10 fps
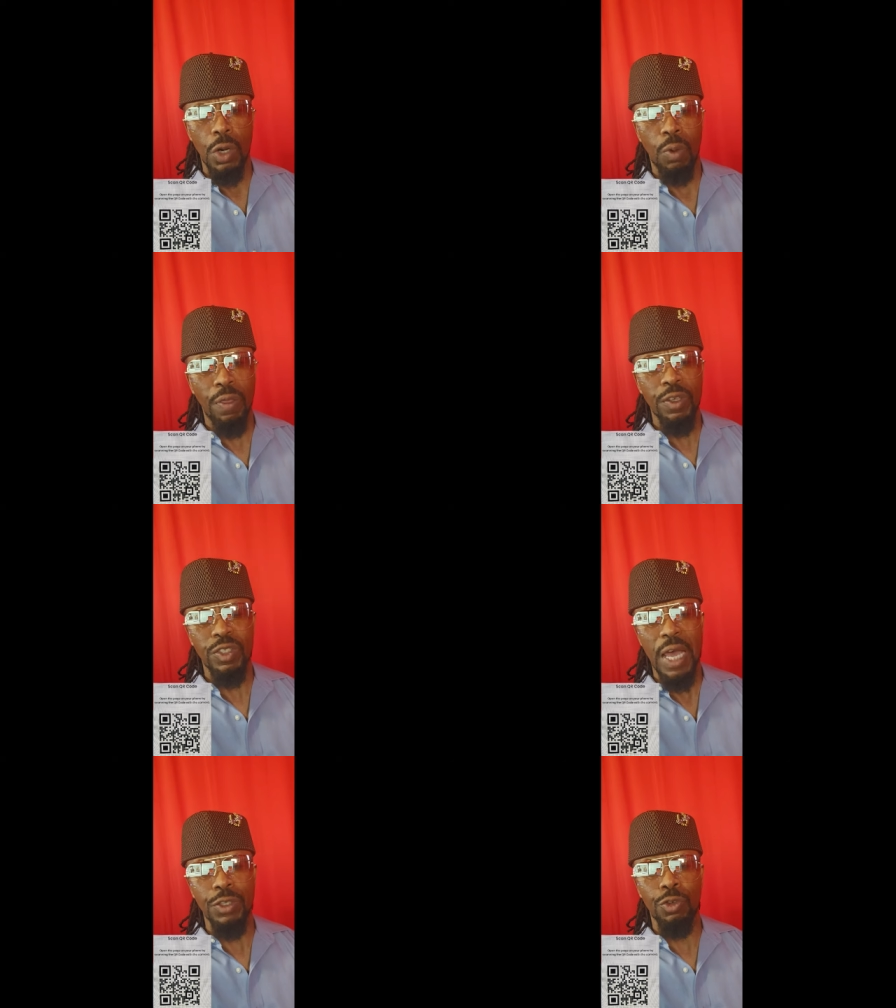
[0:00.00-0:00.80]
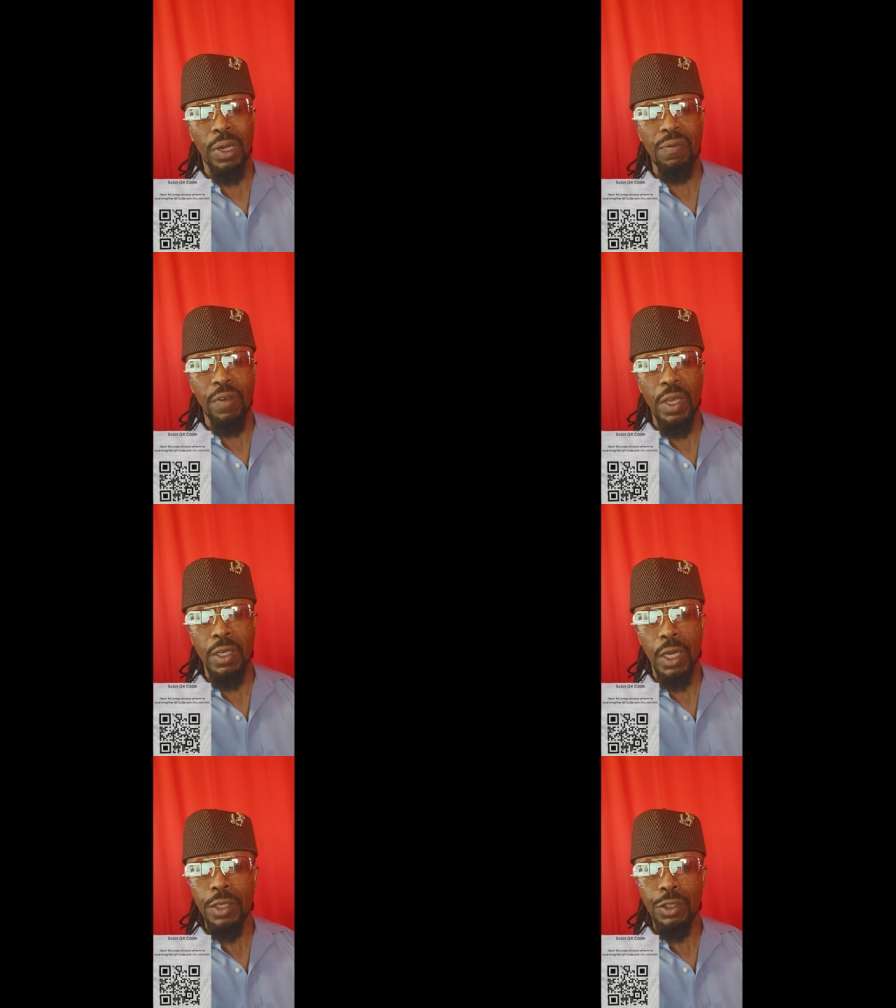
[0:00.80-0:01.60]
Whether it's that dream
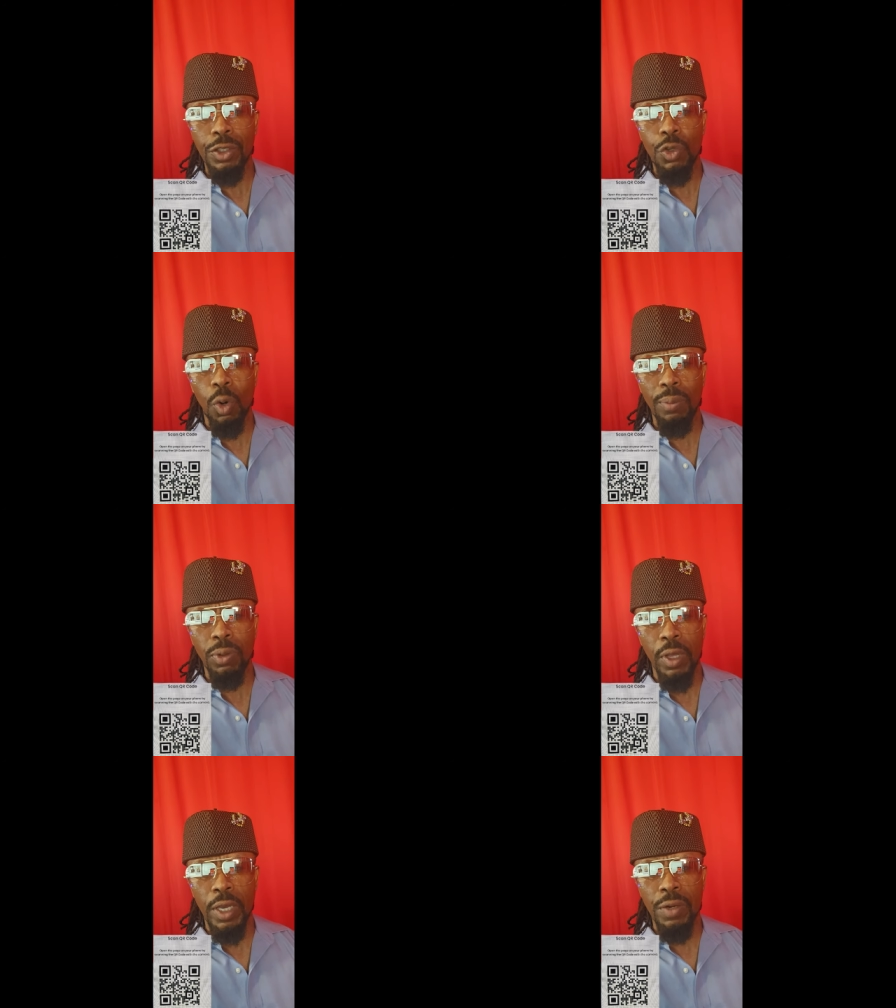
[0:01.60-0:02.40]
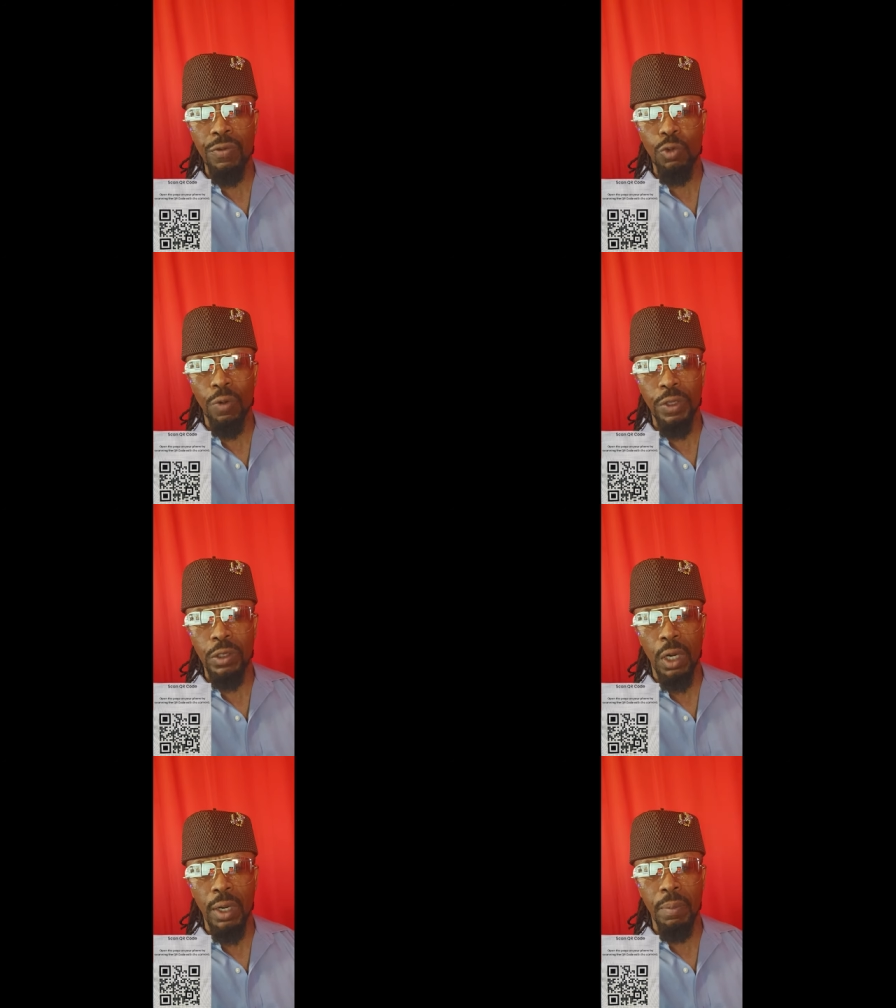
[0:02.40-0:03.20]
vacation or planning for
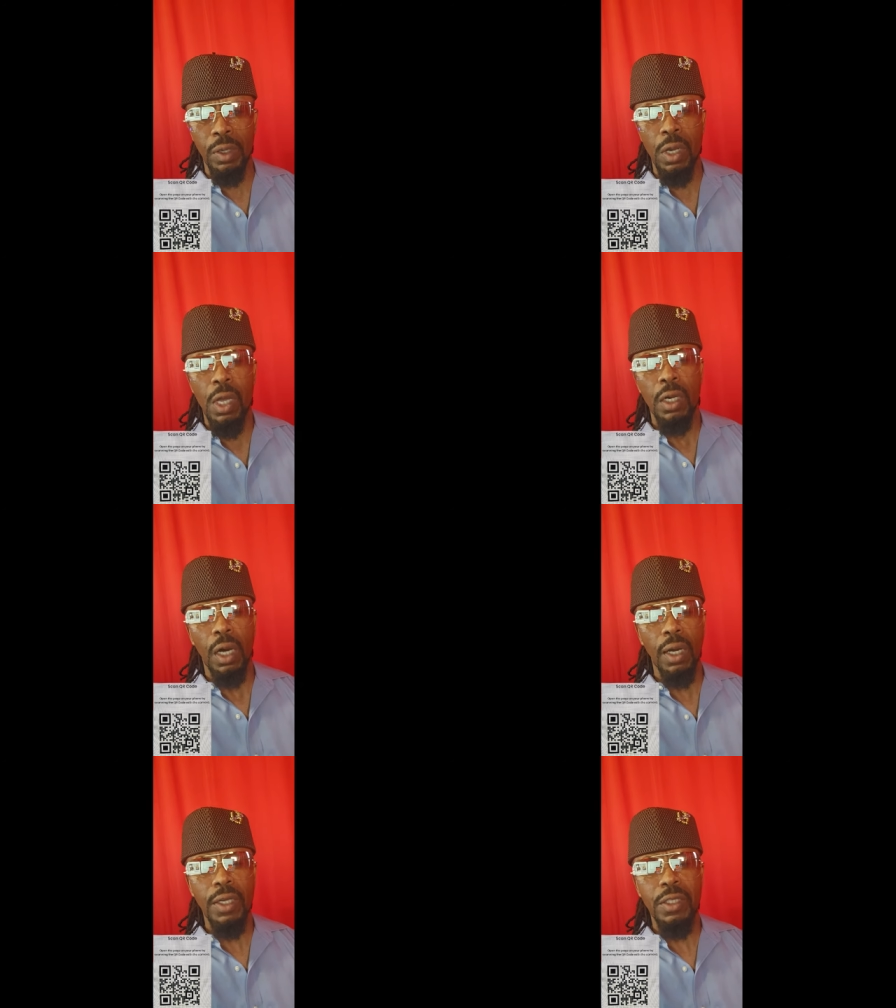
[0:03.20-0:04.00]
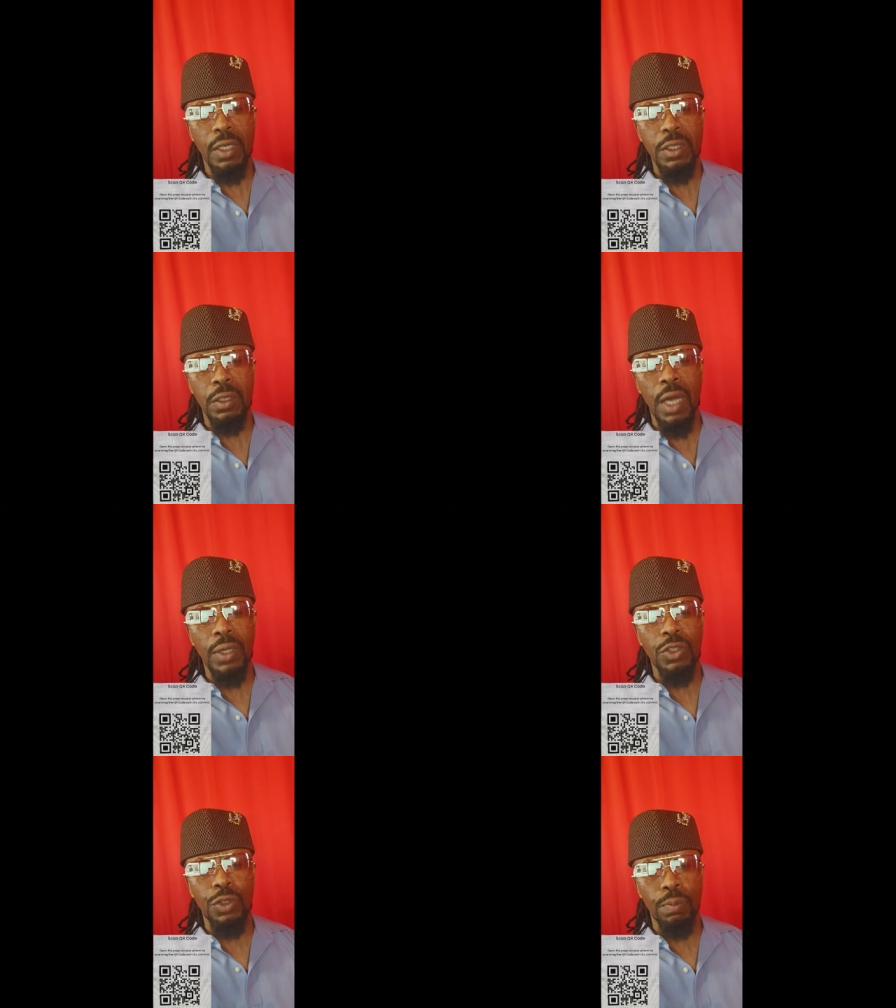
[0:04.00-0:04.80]
retirement, Kahan
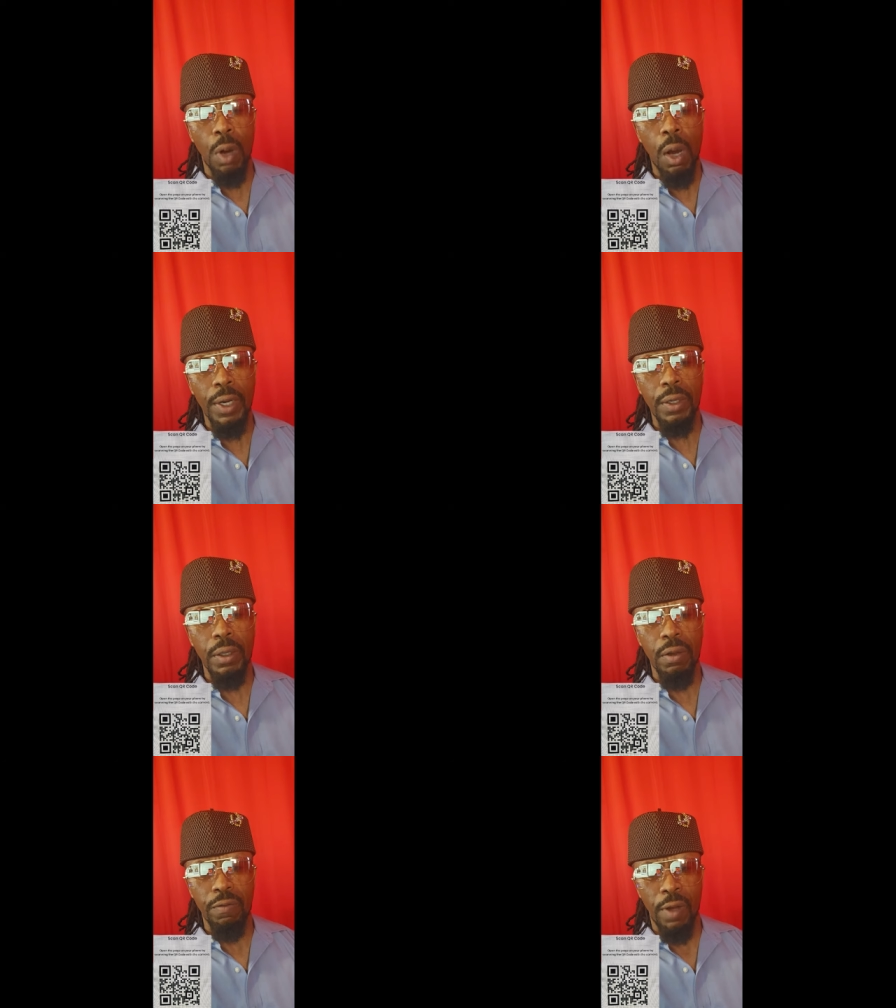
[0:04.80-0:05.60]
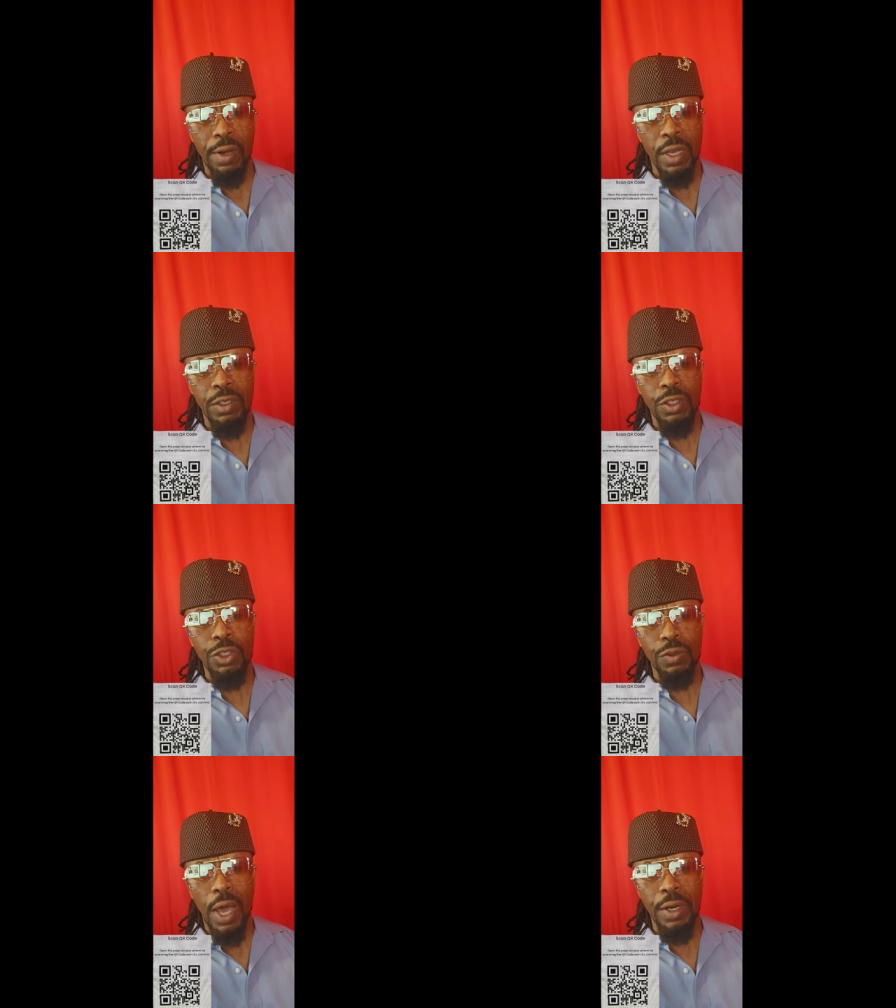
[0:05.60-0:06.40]
Tazadaq's smart financing
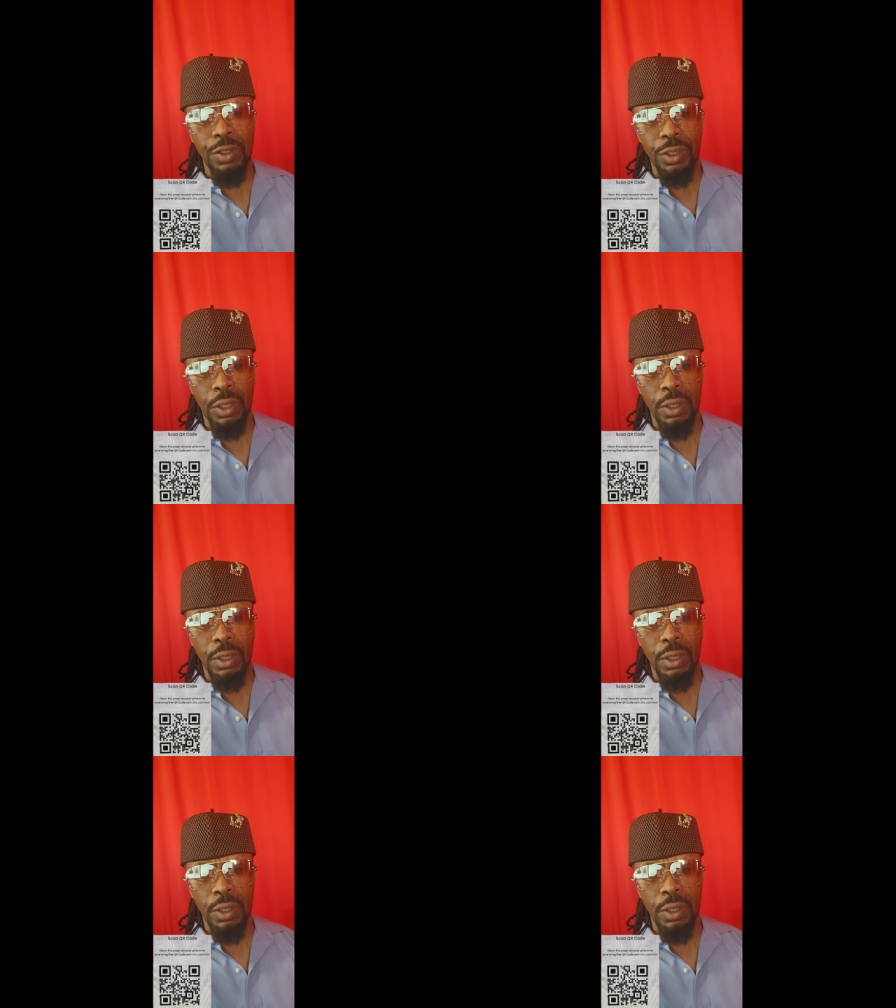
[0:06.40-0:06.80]
strategy